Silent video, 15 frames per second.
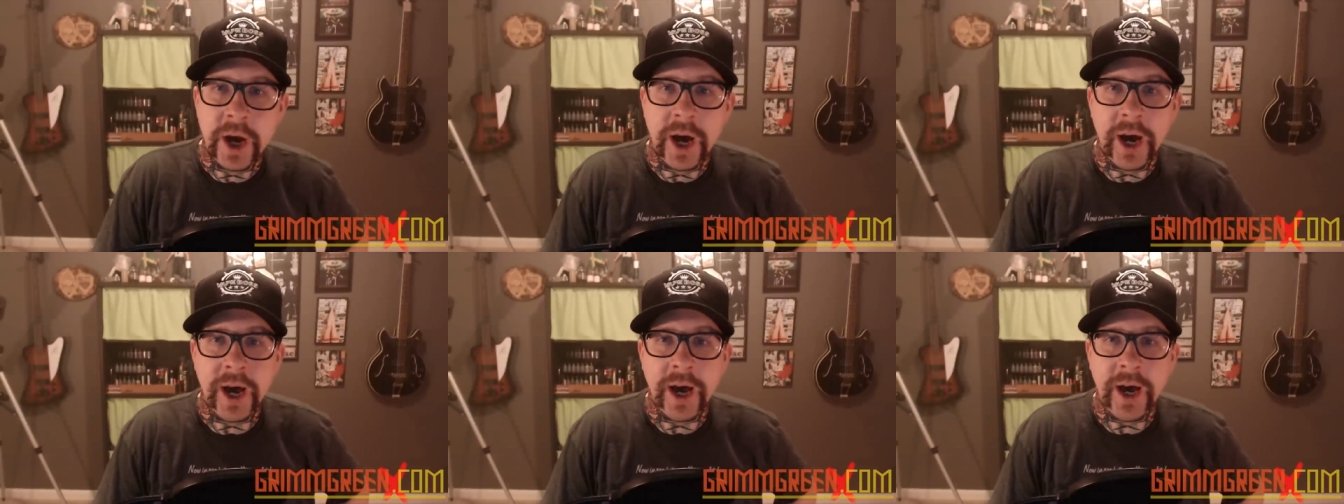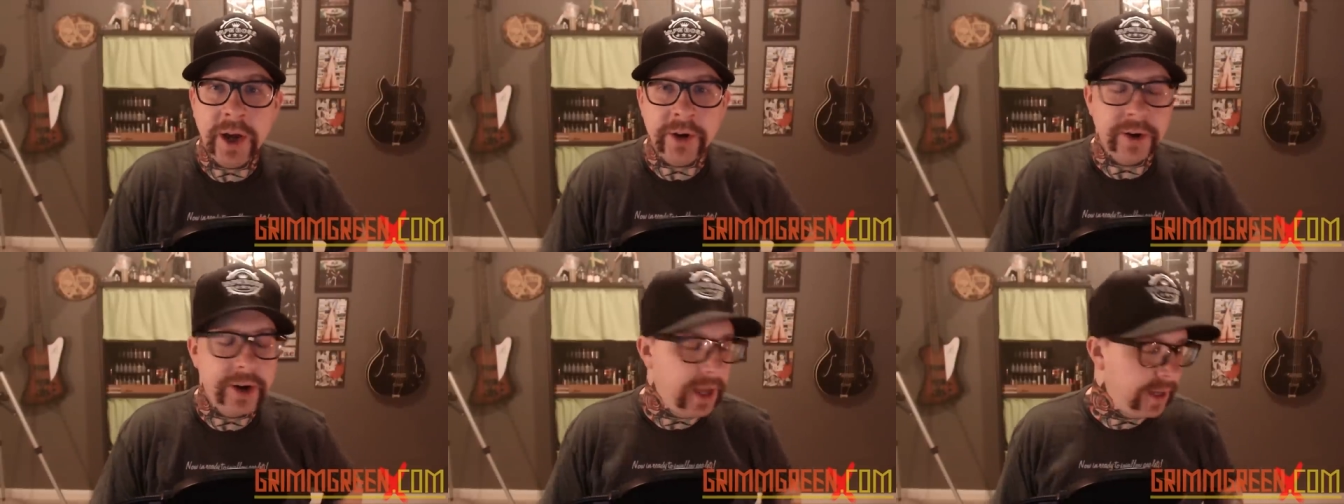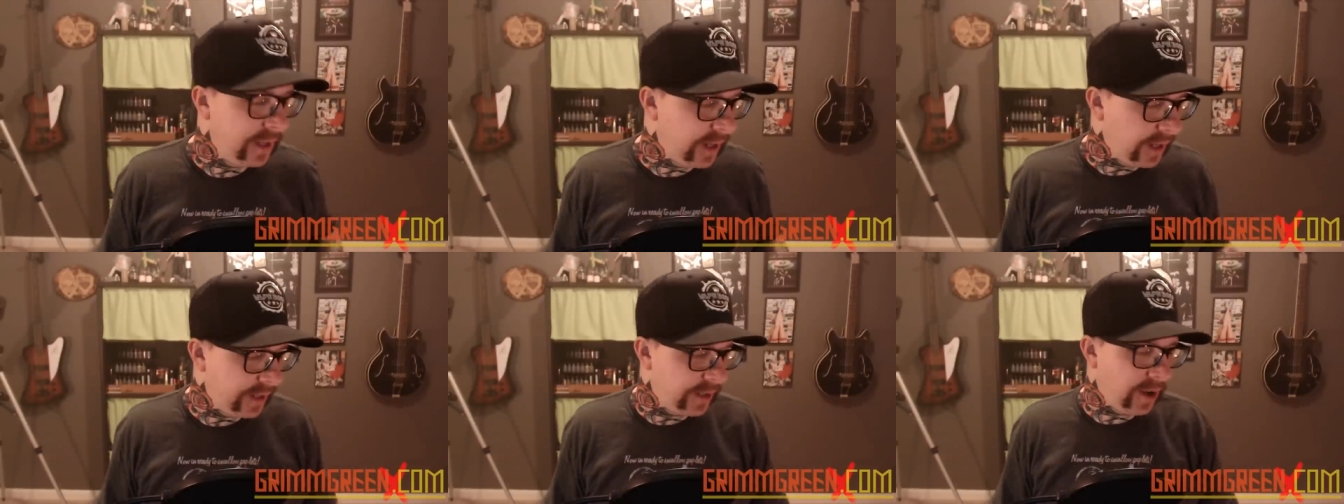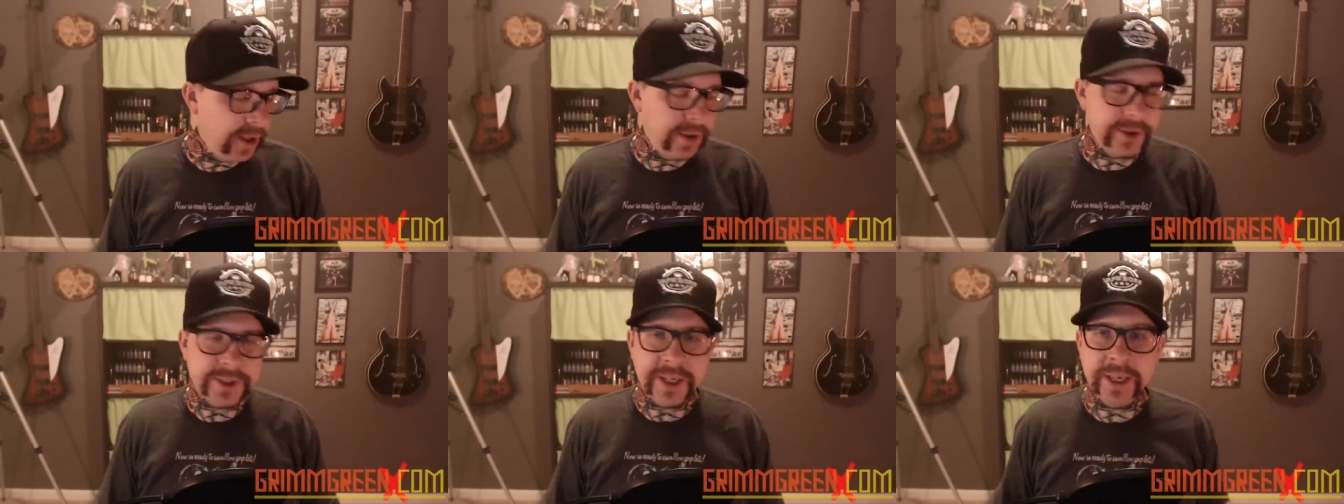Uh,
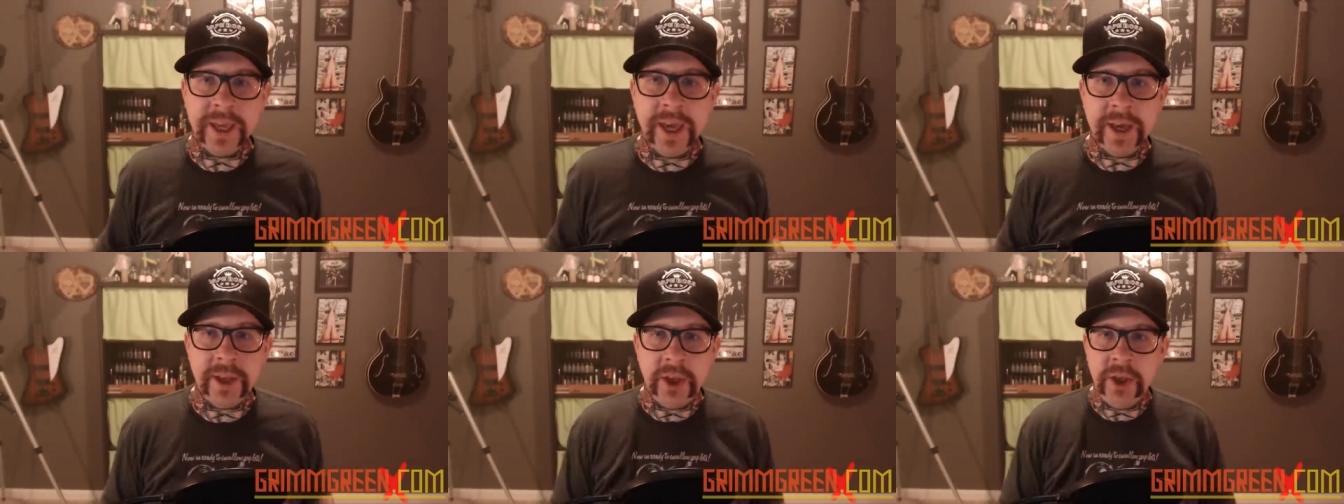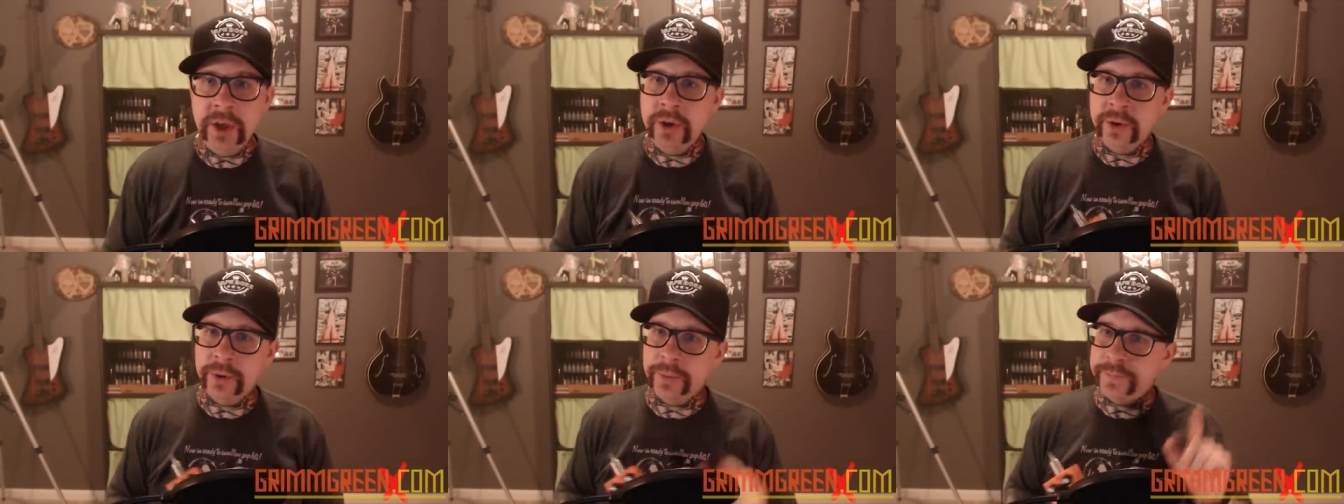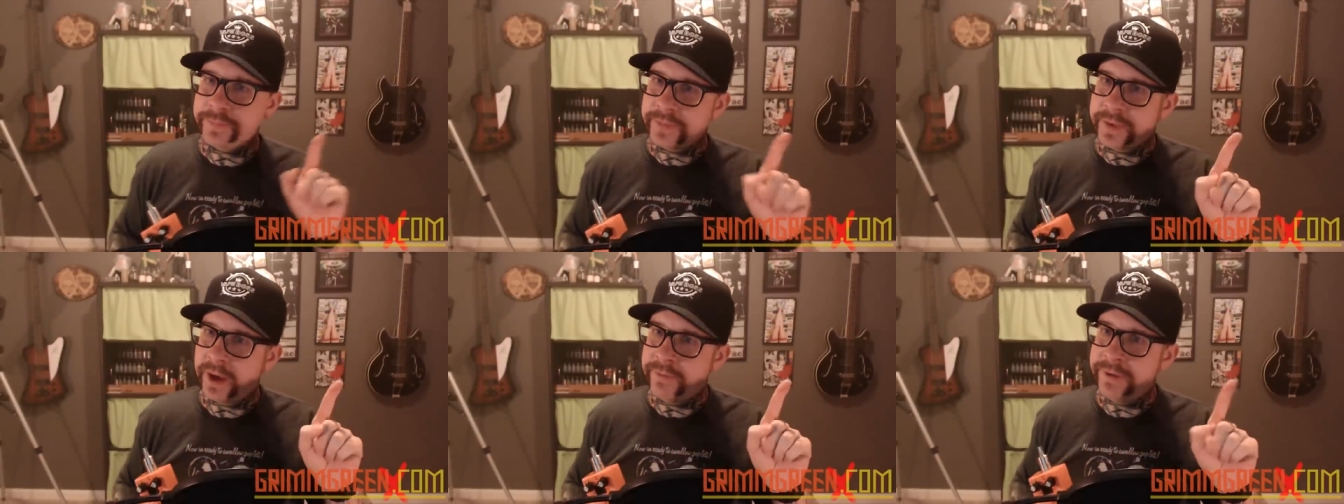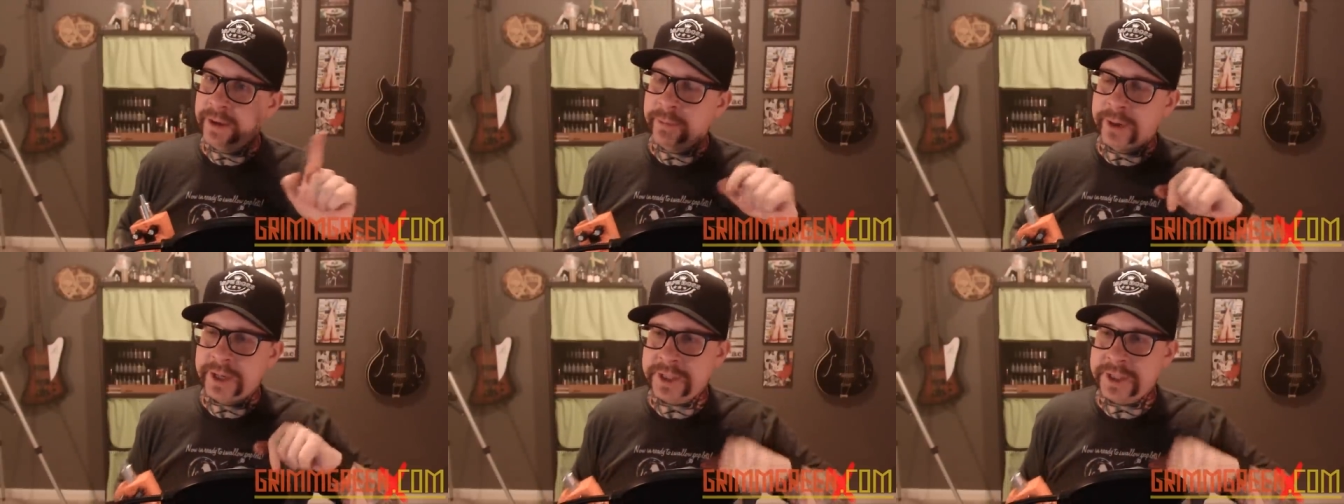$199 can get you a Vea Buddy